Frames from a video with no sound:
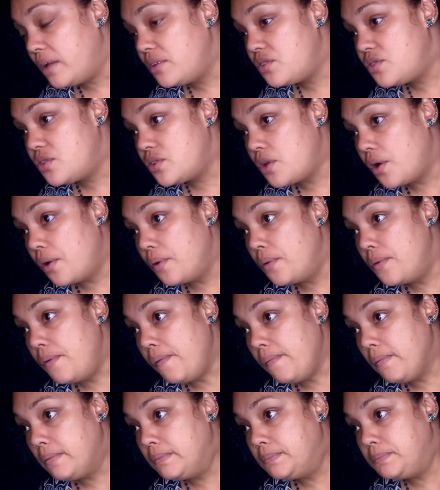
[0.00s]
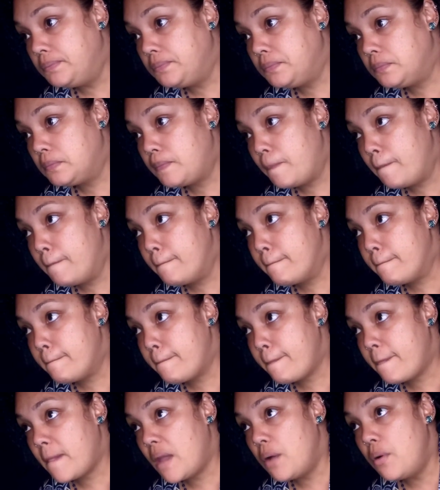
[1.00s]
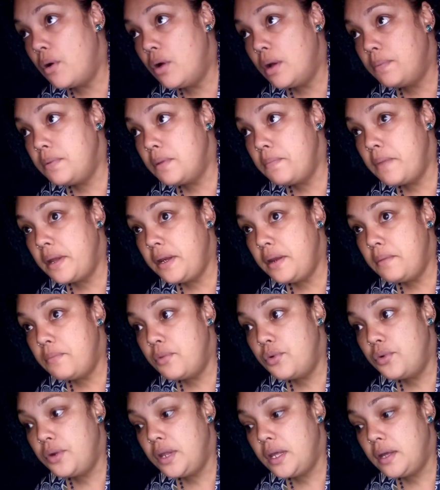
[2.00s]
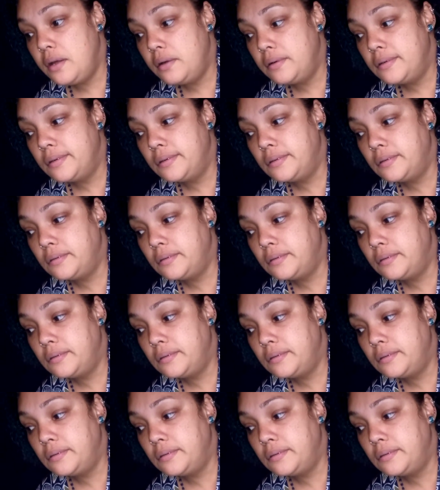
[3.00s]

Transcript: So, I woke up the Monday morning.